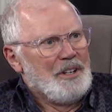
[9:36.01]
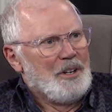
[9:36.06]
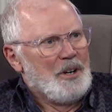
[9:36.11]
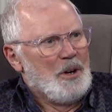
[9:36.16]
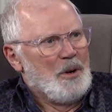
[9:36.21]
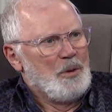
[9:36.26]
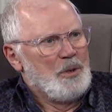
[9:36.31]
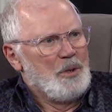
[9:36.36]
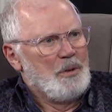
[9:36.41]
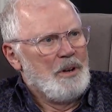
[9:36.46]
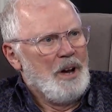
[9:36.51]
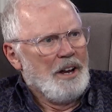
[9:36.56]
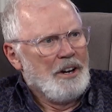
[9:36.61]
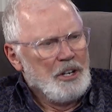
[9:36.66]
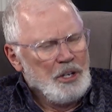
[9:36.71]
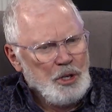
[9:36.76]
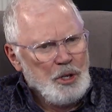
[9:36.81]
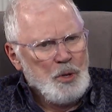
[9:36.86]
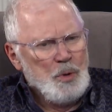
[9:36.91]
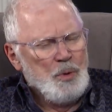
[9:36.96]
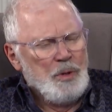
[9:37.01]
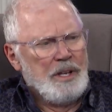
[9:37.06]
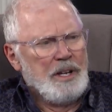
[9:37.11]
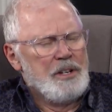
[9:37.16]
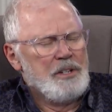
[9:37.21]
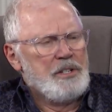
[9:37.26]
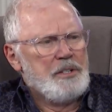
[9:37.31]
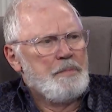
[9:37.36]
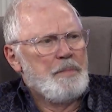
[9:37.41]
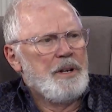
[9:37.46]
You yeah. know, you got to do
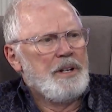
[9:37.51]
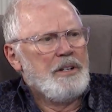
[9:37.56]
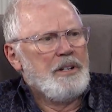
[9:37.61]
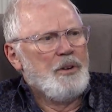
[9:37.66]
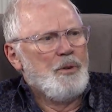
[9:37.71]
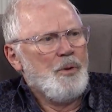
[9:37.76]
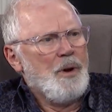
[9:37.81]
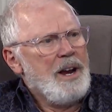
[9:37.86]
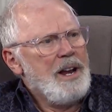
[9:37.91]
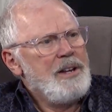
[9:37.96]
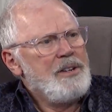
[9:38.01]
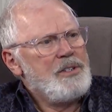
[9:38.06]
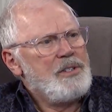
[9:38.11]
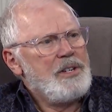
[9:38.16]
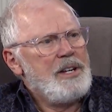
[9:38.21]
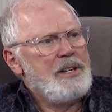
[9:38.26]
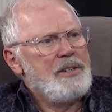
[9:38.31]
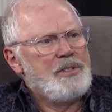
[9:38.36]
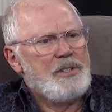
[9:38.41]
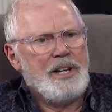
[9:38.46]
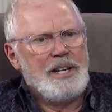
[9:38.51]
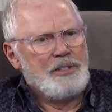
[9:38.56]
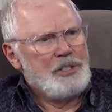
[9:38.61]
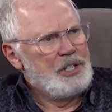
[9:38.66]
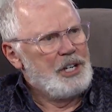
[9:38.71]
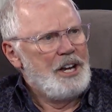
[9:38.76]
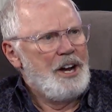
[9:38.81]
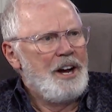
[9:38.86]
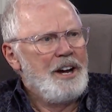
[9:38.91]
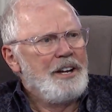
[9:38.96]
this. But grace is
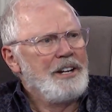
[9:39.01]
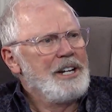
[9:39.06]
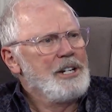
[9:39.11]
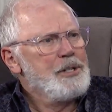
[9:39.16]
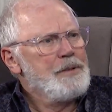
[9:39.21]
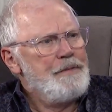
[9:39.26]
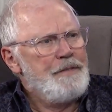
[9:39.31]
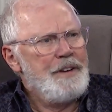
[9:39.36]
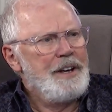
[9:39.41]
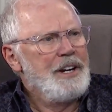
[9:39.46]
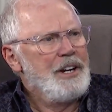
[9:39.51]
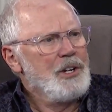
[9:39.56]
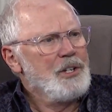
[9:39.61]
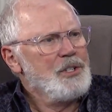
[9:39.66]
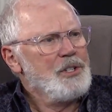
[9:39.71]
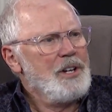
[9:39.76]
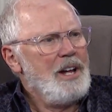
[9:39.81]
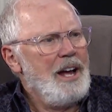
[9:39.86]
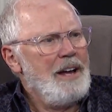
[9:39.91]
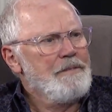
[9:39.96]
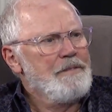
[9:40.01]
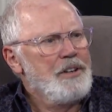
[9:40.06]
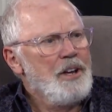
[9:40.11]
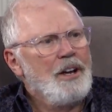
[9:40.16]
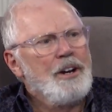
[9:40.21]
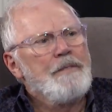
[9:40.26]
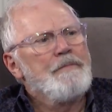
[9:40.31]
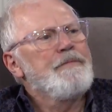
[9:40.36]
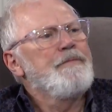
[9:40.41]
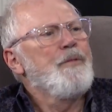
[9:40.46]
it's done. It's finished. I've yeah.
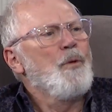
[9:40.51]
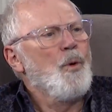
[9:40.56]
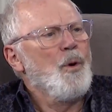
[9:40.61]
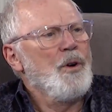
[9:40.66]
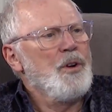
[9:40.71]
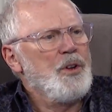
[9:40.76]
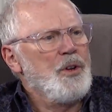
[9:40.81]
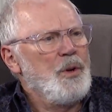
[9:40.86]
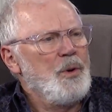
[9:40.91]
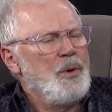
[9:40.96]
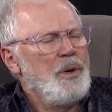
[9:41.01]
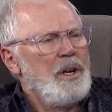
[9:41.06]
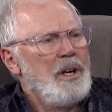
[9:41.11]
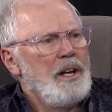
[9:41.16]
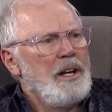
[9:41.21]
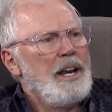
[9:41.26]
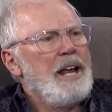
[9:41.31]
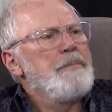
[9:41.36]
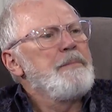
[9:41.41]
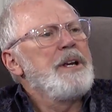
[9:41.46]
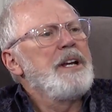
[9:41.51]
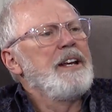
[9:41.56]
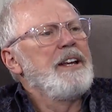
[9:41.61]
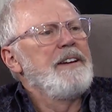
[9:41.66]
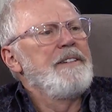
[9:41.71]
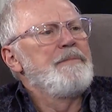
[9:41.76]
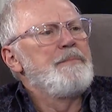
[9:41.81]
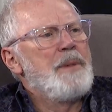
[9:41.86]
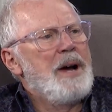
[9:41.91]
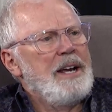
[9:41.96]
done it for you. Let me
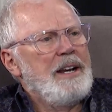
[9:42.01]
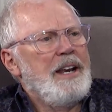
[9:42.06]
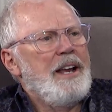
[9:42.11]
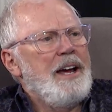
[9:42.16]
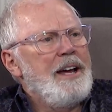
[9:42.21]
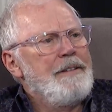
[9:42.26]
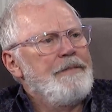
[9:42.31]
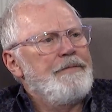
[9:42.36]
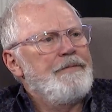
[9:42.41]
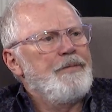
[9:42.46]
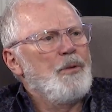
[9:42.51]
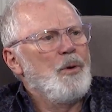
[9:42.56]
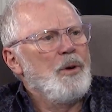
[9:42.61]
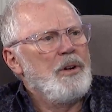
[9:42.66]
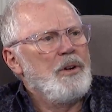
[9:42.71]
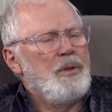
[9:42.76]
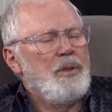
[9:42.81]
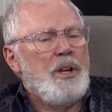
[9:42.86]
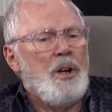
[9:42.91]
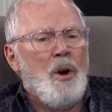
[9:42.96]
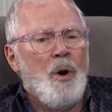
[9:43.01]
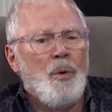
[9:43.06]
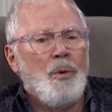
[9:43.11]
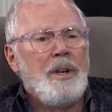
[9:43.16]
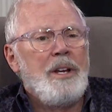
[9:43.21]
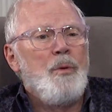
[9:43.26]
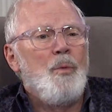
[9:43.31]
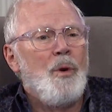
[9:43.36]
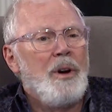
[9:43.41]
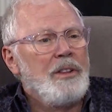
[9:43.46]
live my life for you. The
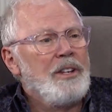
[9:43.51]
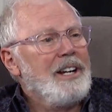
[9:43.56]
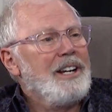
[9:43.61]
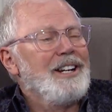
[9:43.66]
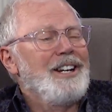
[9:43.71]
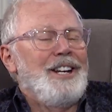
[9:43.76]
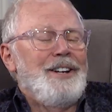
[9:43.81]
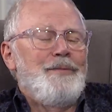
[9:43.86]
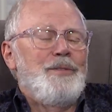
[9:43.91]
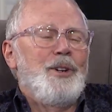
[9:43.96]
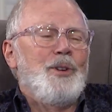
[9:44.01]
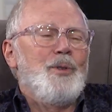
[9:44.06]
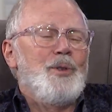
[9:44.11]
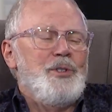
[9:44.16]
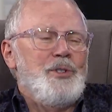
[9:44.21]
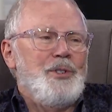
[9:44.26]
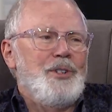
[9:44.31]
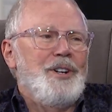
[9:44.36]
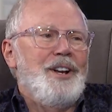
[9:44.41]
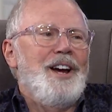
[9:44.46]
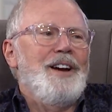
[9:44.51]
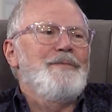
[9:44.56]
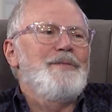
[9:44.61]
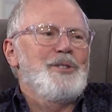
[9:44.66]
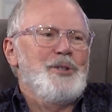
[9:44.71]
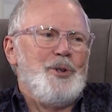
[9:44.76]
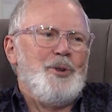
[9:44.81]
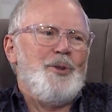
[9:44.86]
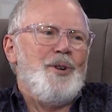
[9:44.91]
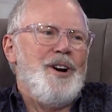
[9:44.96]
only one that can live the Christian life
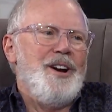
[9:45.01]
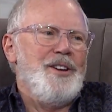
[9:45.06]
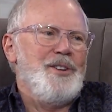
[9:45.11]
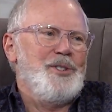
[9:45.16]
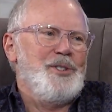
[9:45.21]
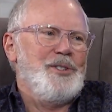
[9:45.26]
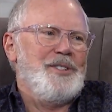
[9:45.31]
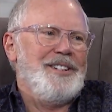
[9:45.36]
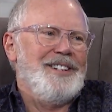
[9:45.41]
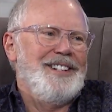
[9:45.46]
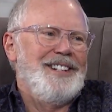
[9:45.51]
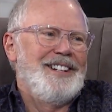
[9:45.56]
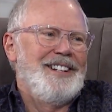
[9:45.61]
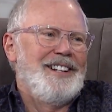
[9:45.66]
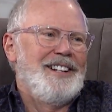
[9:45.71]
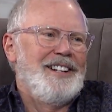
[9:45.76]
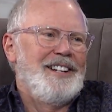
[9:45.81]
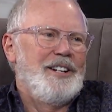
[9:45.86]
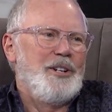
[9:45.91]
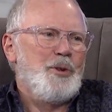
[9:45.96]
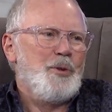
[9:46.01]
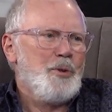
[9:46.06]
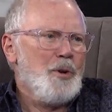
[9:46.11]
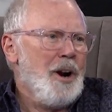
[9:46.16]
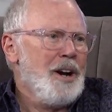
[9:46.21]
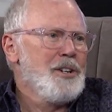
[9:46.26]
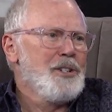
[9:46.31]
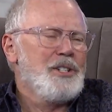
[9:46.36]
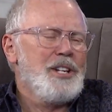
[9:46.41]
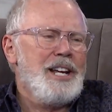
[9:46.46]
is Christ. Yeah.
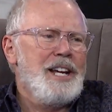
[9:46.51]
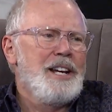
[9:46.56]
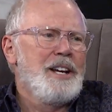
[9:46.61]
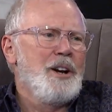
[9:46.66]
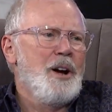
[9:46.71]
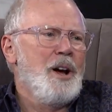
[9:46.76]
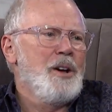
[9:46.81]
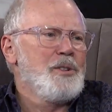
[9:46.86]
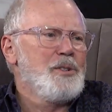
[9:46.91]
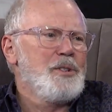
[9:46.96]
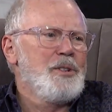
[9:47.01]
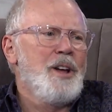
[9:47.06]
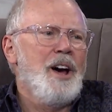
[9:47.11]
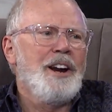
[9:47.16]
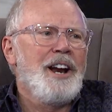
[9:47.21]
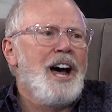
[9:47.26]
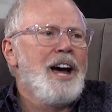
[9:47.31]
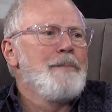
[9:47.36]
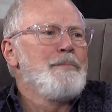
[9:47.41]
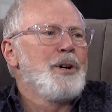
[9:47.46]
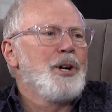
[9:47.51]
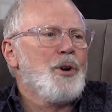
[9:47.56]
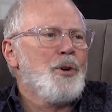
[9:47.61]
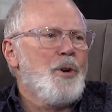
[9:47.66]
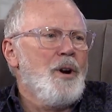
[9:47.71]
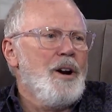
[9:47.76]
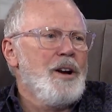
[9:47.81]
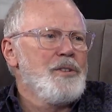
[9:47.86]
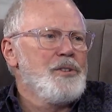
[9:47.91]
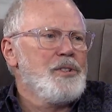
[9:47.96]
Christ in us, not I, but
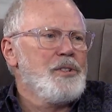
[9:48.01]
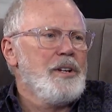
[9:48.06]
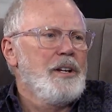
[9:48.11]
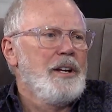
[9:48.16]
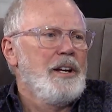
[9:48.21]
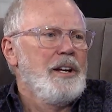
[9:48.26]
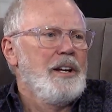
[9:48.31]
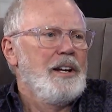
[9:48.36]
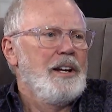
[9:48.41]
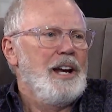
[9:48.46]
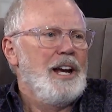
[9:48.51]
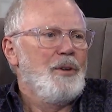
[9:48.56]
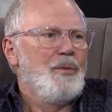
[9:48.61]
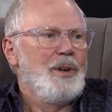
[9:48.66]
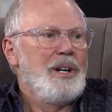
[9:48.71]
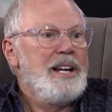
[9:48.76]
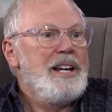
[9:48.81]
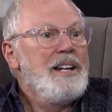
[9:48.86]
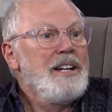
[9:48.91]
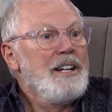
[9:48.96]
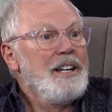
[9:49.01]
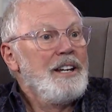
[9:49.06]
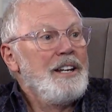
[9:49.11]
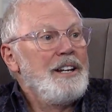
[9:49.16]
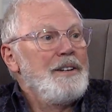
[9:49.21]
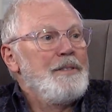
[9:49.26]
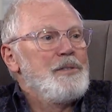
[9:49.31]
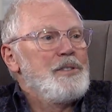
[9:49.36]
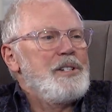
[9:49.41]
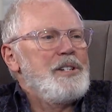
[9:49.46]
Christ. And when He
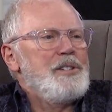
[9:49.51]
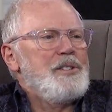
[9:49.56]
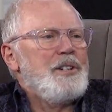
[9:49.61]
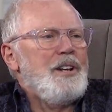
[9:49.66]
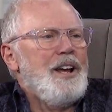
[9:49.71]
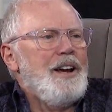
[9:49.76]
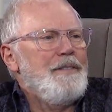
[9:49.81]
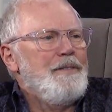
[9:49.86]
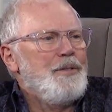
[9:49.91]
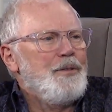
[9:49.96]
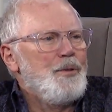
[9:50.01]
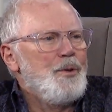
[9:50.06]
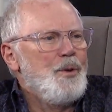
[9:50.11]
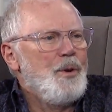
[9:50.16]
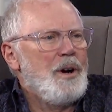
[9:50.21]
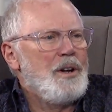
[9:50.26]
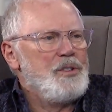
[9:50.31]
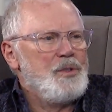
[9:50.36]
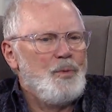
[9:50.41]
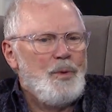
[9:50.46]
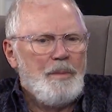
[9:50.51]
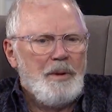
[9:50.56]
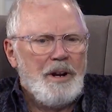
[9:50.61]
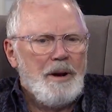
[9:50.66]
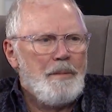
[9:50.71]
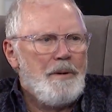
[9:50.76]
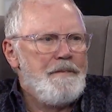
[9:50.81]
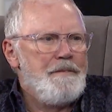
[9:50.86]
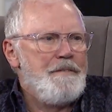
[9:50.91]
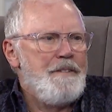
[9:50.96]
lives His life through us, we
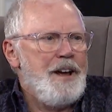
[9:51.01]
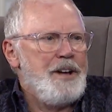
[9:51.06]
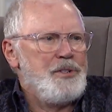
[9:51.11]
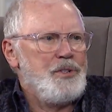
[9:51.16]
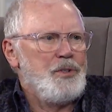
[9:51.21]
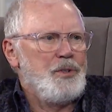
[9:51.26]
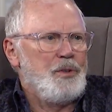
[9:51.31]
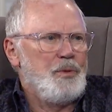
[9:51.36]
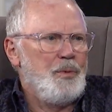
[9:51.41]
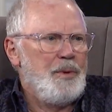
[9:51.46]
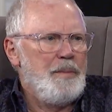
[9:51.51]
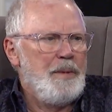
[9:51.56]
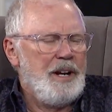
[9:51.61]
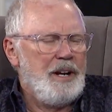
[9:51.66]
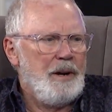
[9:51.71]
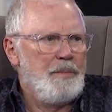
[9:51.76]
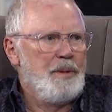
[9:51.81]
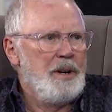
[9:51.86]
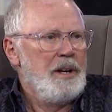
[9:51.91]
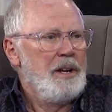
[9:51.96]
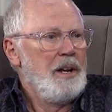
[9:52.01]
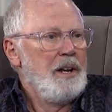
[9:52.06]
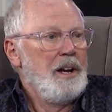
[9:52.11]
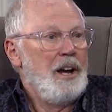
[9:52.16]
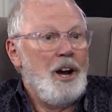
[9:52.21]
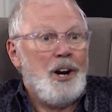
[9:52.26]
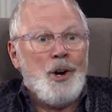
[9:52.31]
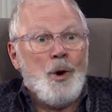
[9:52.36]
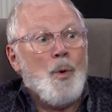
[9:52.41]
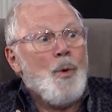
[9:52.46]
become a vessel. We become an
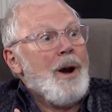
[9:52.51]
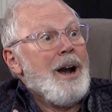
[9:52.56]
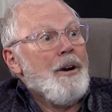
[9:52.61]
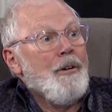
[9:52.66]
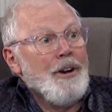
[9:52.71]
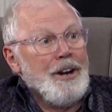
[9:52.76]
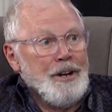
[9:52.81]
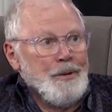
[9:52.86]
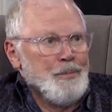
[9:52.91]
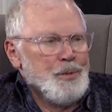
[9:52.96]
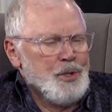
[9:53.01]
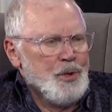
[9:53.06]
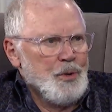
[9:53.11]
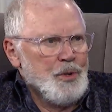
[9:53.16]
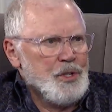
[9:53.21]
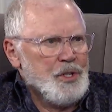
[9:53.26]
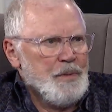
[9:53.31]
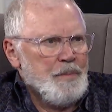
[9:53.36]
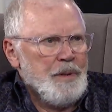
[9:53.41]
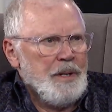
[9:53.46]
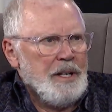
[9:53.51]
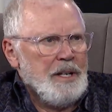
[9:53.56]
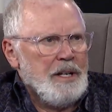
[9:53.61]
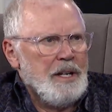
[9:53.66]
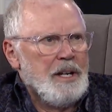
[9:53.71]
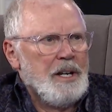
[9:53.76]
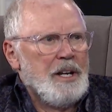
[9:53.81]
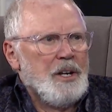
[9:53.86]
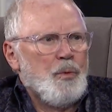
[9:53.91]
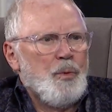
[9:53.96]
aquarium, so to speak.
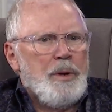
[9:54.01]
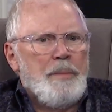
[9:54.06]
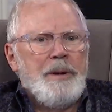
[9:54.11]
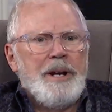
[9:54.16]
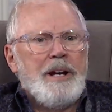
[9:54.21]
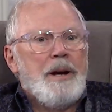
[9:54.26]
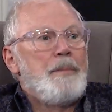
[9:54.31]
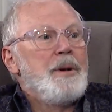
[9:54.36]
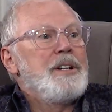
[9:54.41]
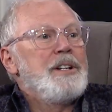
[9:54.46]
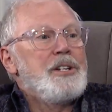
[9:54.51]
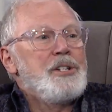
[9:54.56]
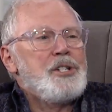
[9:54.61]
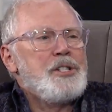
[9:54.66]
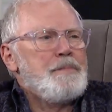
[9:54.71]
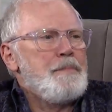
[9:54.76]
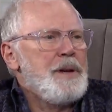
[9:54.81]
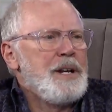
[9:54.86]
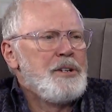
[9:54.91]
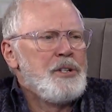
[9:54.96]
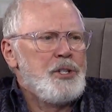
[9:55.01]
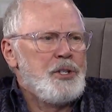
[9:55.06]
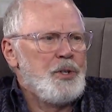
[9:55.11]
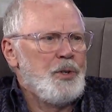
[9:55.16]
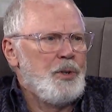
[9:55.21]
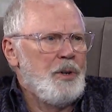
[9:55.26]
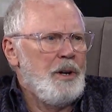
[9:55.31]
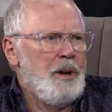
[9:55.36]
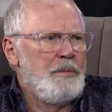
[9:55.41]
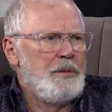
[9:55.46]
We become a
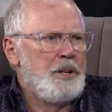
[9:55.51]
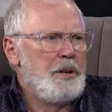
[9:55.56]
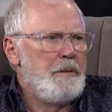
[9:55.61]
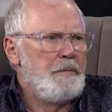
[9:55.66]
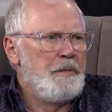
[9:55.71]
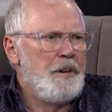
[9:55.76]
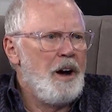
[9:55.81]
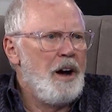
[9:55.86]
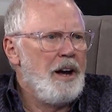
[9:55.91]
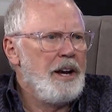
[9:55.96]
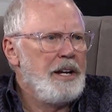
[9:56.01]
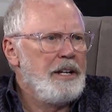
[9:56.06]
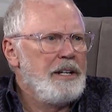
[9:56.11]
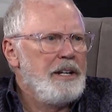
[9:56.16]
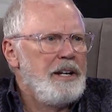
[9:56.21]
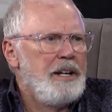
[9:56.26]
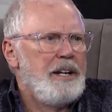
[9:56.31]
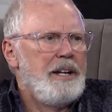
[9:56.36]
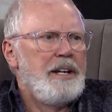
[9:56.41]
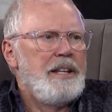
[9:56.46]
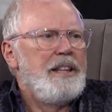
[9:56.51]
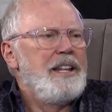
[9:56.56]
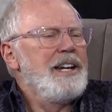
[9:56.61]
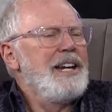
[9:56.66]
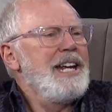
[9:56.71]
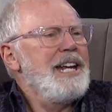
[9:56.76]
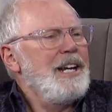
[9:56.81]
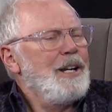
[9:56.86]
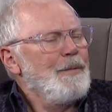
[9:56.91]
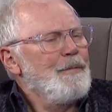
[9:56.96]
dispenser of the divine. Then
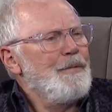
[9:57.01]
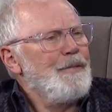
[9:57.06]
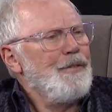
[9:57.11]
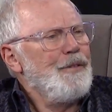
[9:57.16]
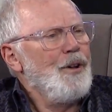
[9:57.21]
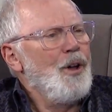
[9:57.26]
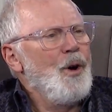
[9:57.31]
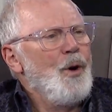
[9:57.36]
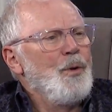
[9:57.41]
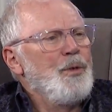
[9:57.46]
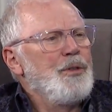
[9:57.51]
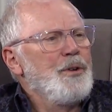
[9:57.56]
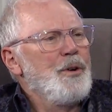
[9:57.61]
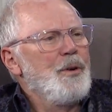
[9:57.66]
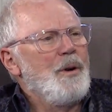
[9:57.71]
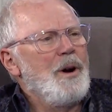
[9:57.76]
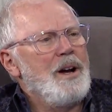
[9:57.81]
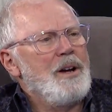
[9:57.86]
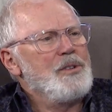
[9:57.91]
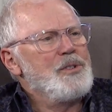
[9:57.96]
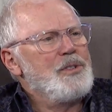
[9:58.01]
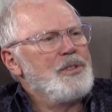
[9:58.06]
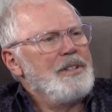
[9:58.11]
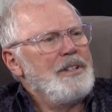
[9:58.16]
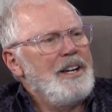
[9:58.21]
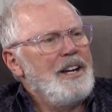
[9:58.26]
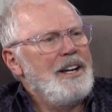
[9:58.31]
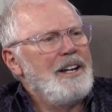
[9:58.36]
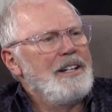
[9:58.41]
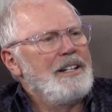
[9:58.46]
He can flow through us,
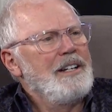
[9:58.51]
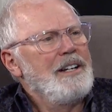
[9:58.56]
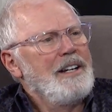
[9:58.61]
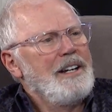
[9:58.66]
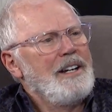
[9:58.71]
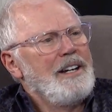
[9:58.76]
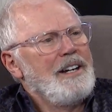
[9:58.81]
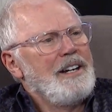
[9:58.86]
and